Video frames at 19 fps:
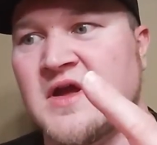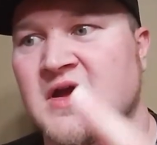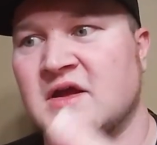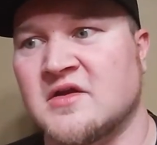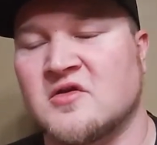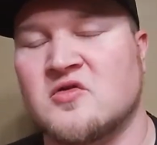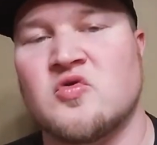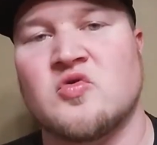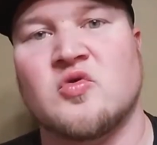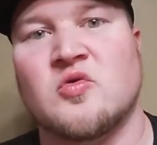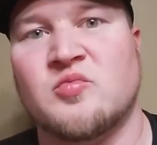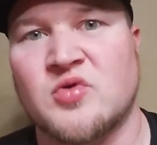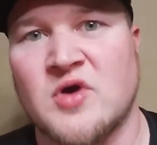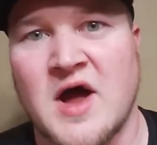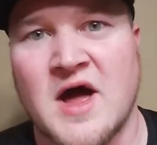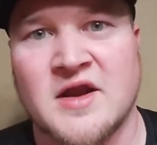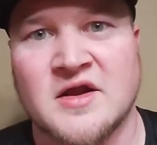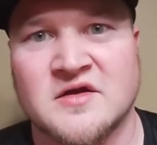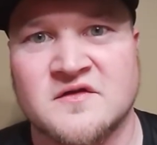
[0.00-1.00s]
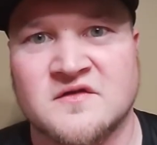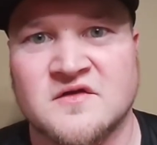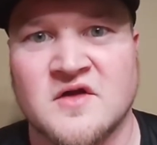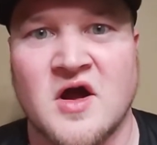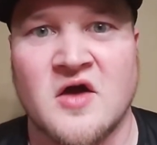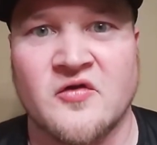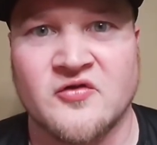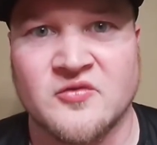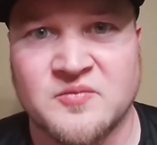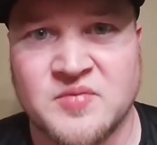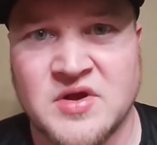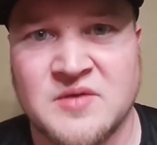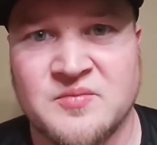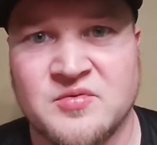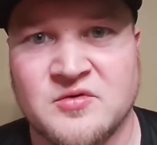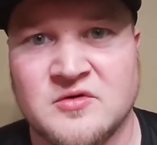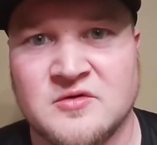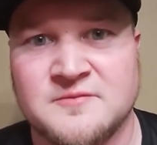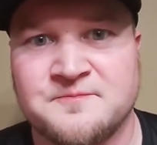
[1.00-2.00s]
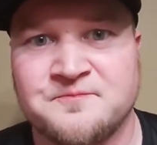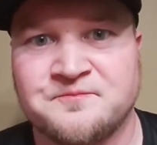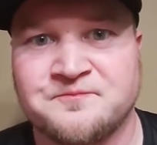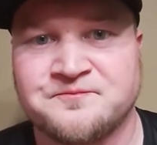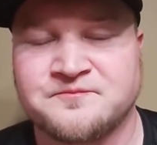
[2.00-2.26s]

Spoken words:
and cool products to other people